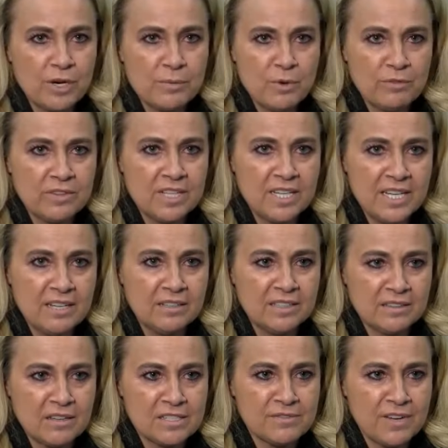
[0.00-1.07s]
moving the needle in
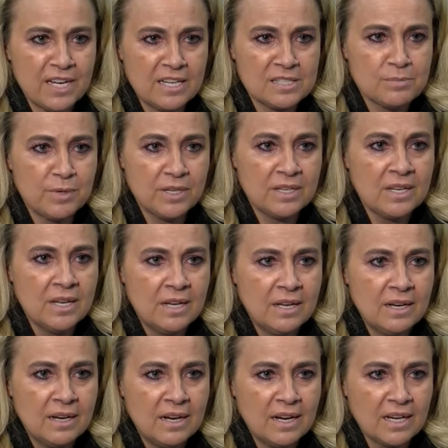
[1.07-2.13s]
Las Vegas, but
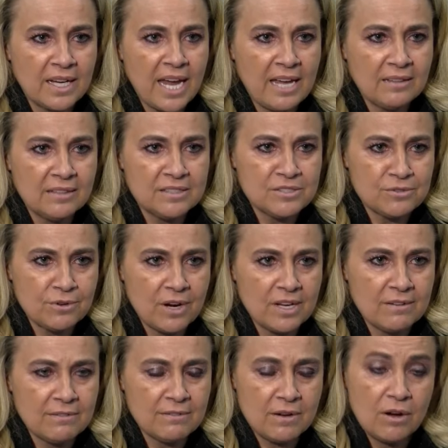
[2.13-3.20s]
uh, Caitlin's
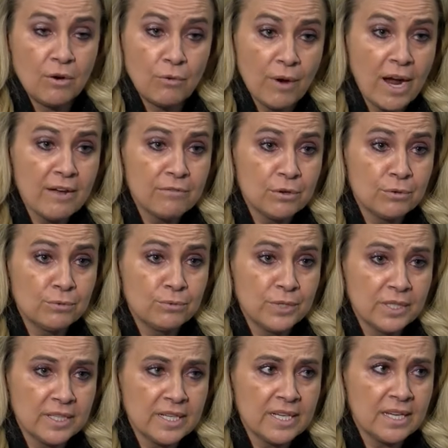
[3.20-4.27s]
arri- arrival
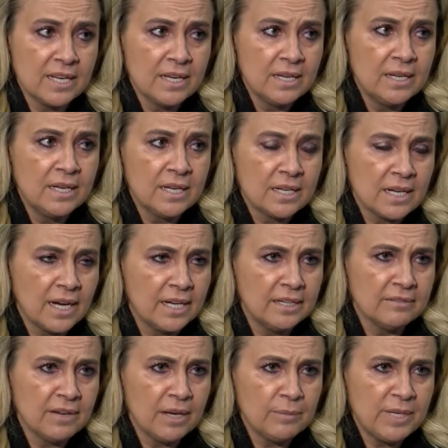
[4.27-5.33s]
really kind of,
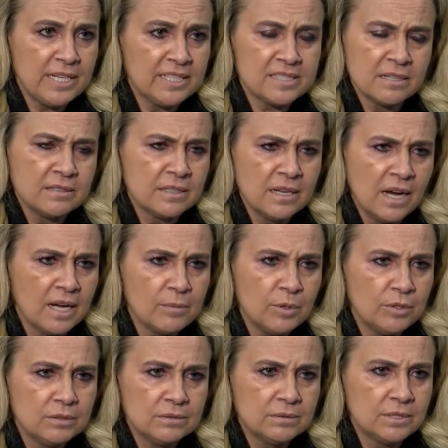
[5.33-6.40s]
I mean, it's
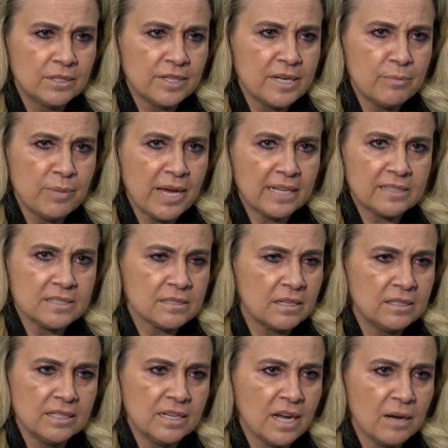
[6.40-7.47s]
undeniable. Her impact is
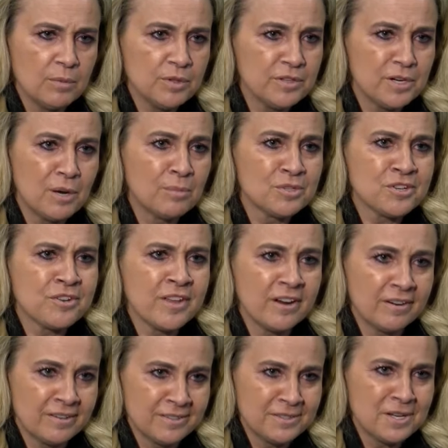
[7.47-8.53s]
undeniable. The numbers are there,
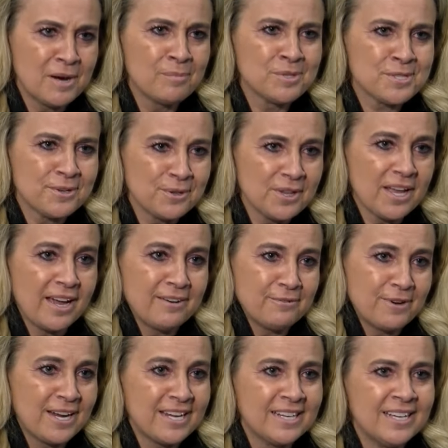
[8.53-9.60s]
the numbers don't lie,
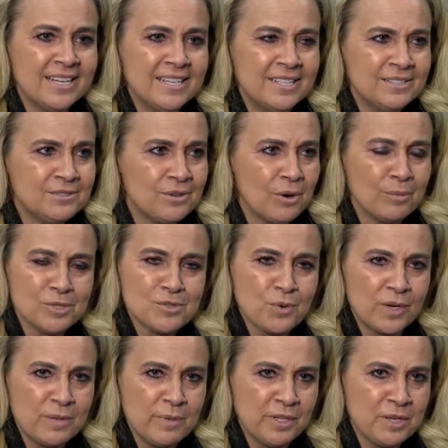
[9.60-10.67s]
right? Almost
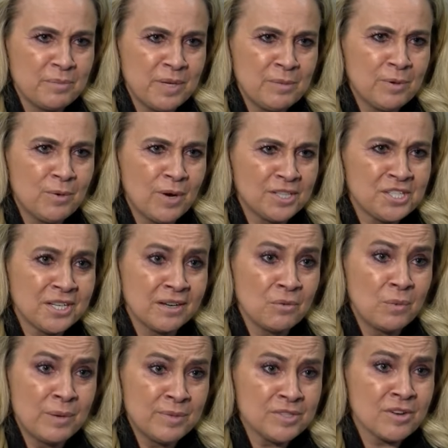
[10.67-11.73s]
20 million people watching a
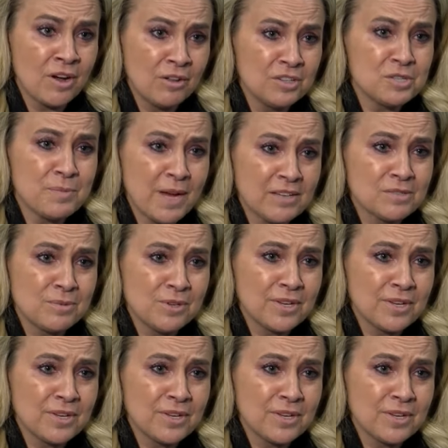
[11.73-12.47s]
women's college basketball